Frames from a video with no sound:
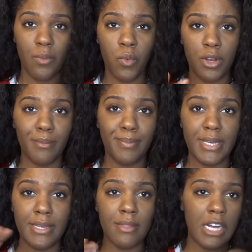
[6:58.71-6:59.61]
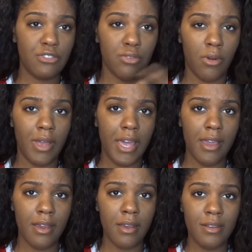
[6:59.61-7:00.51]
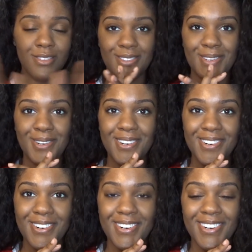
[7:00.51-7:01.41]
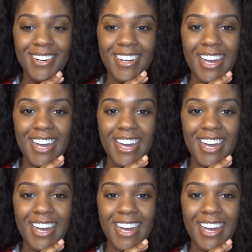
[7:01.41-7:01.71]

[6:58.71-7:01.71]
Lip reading: wannabe natural hair, so